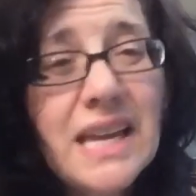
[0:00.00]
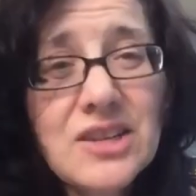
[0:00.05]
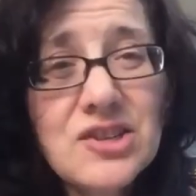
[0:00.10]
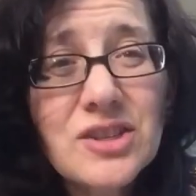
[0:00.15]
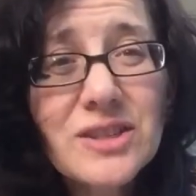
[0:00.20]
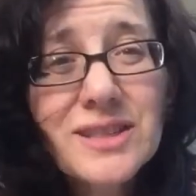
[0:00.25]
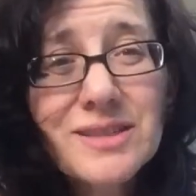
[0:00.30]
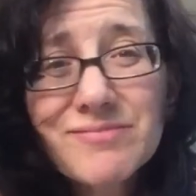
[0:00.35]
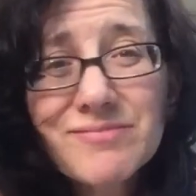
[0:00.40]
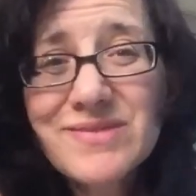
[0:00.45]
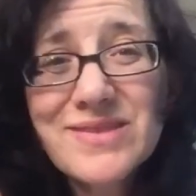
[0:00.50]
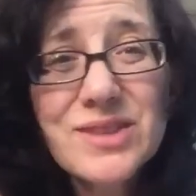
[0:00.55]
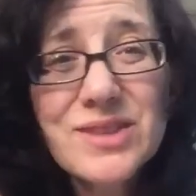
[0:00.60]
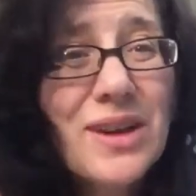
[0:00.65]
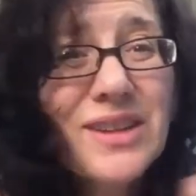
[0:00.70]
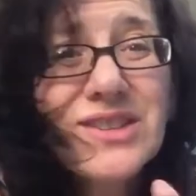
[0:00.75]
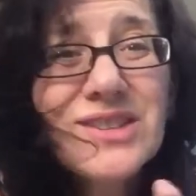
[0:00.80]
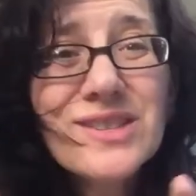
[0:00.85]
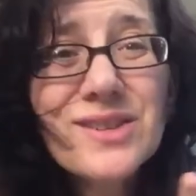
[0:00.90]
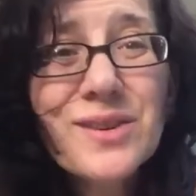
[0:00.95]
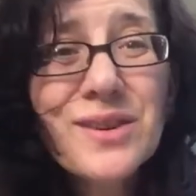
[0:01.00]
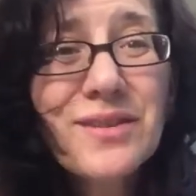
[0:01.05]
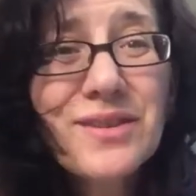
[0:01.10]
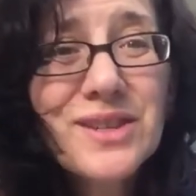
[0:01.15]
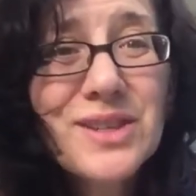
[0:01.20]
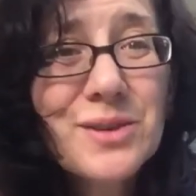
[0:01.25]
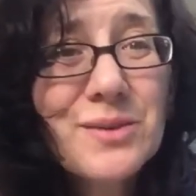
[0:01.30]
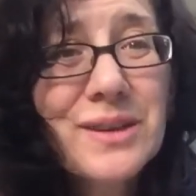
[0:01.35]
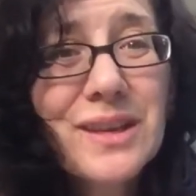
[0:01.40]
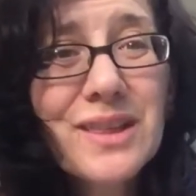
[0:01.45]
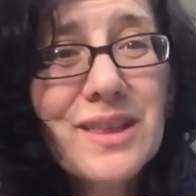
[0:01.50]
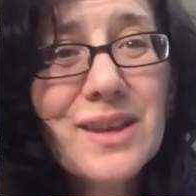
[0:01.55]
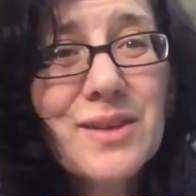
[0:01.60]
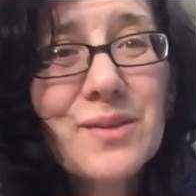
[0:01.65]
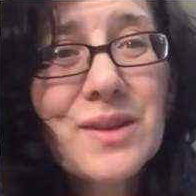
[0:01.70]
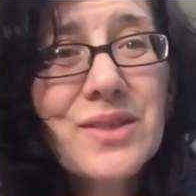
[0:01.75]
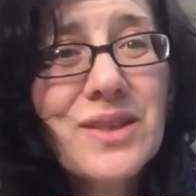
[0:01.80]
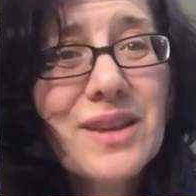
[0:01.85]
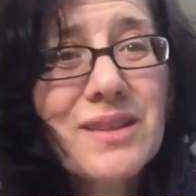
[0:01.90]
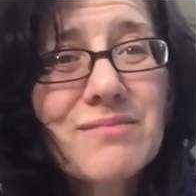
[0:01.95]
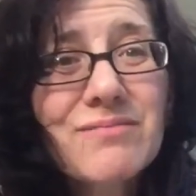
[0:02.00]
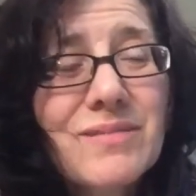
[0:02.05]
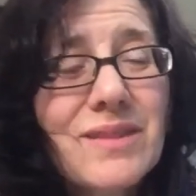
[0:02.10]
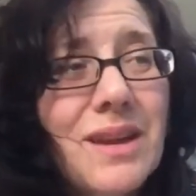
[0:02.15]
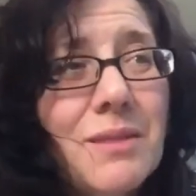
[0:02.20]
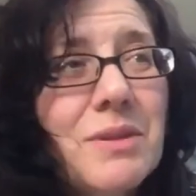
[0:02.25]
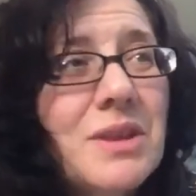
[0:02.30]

ages. So I just don't even do anything with it.